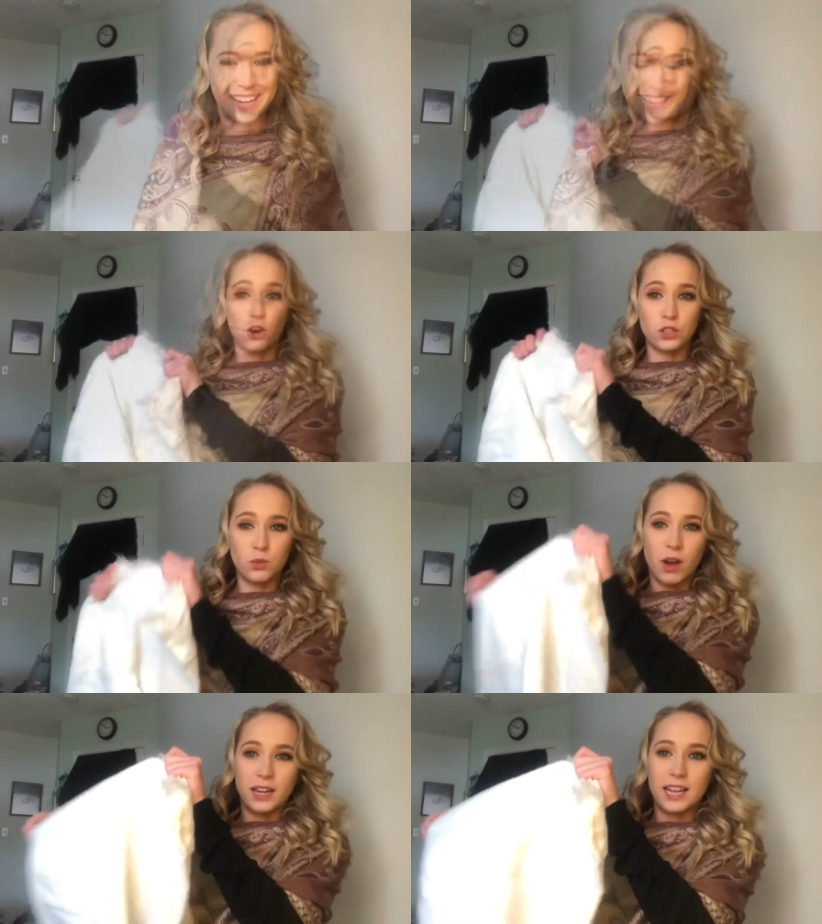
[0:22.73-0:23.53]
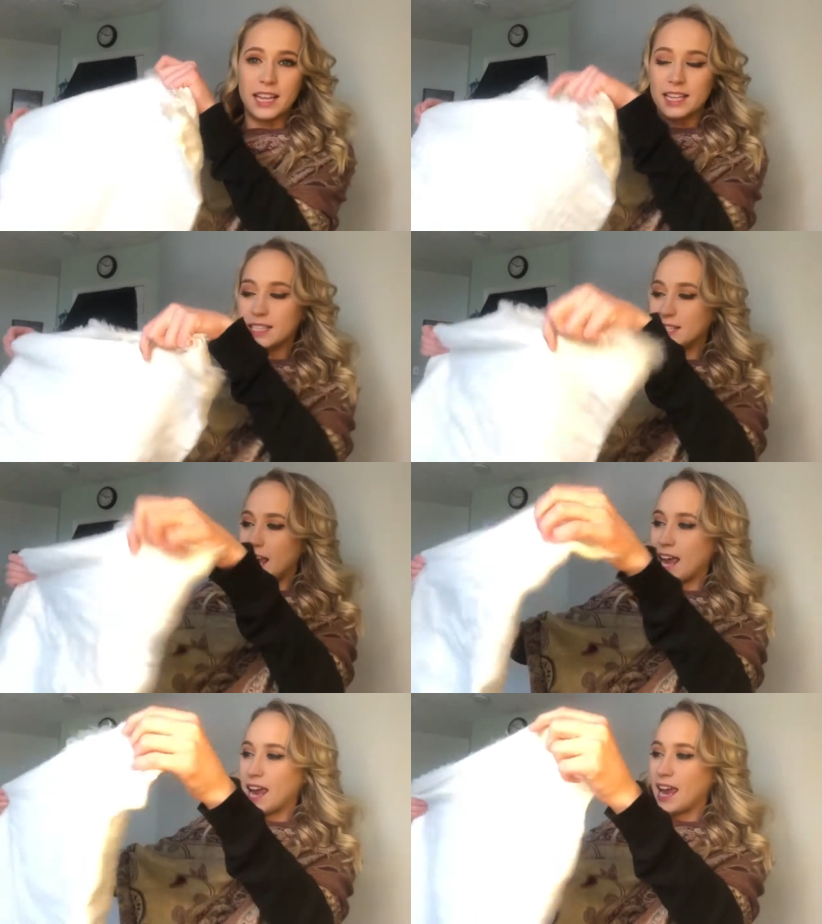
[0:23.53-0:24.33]
First one is
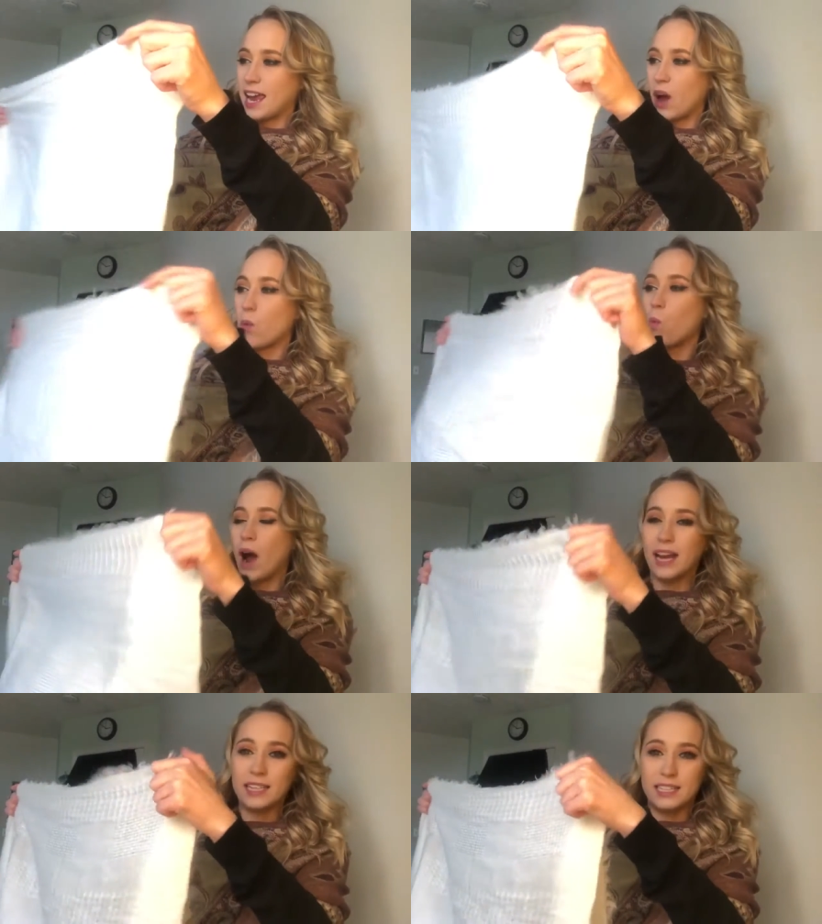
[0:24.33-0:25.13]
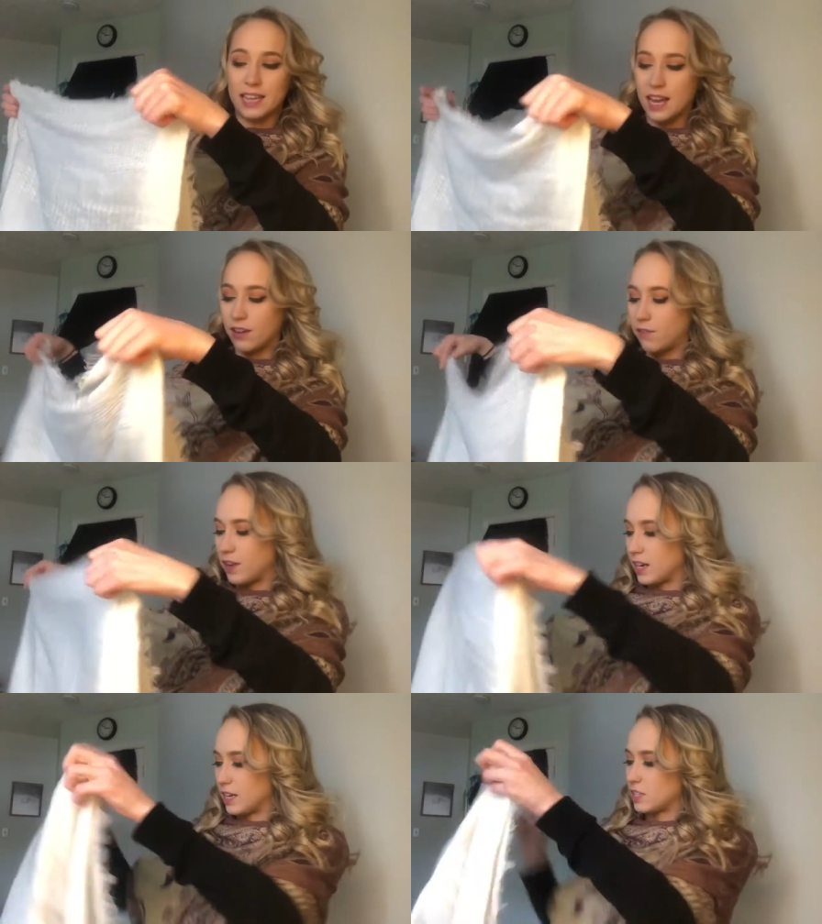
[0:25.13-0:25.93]
a white
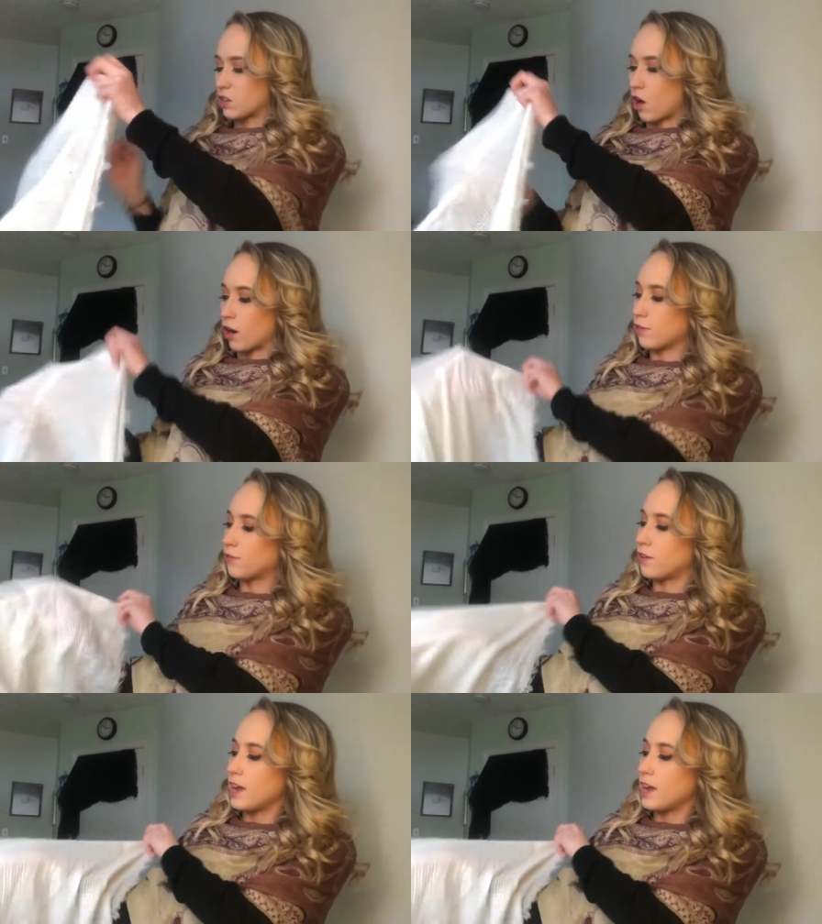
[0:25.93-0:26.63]
infinity scarf.